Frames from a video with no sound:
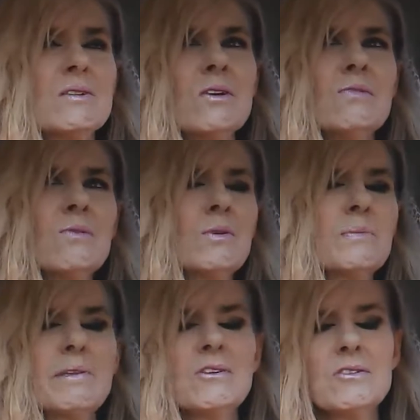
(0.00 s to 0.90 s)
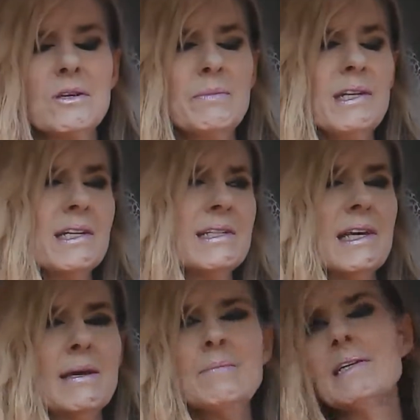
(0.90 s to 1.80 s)
and so forth. But there's so many
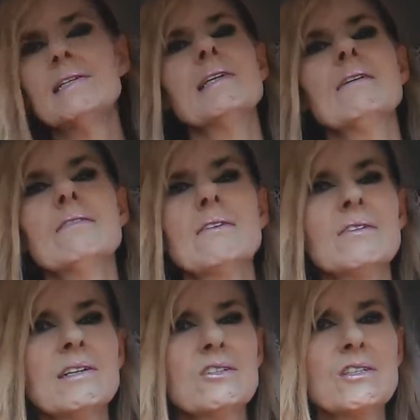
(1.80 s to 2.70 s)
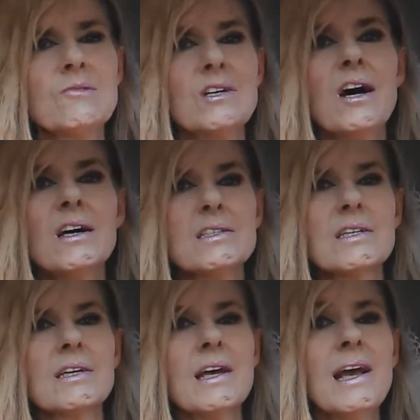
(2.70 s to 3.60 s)
contaminants out there that are so
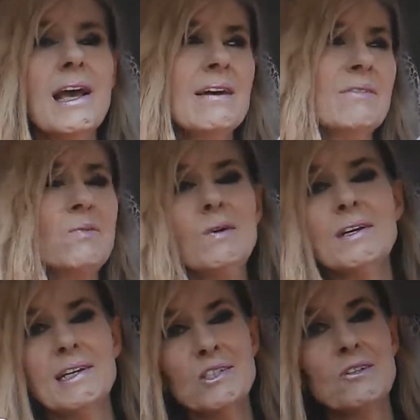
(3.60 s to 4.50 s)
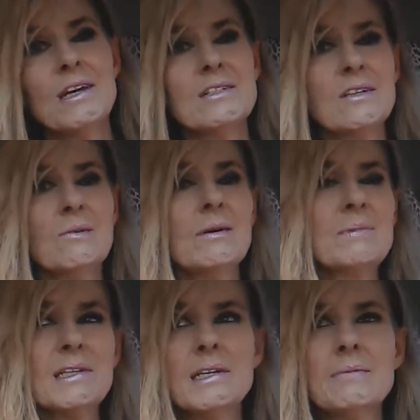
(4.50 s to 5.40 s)
toxic. And for one, as you guys know, I'm
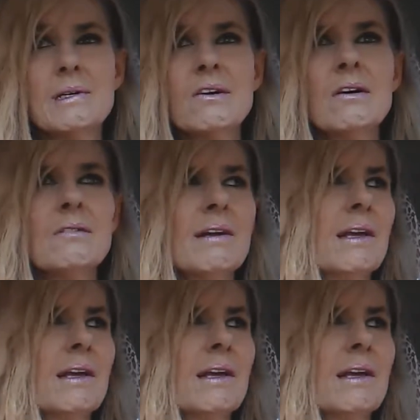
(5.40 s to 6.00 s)
sitting in my car right